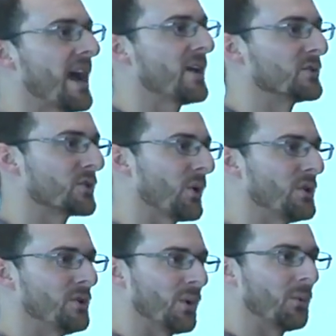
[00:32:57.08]
down, show
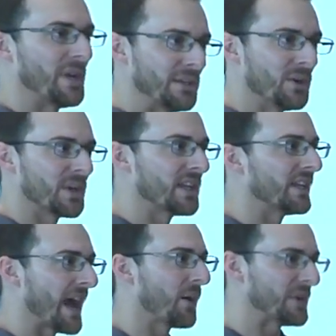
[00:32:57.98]
you what we do with it
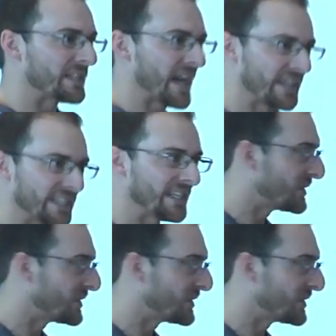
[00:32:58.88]
and how we tie it into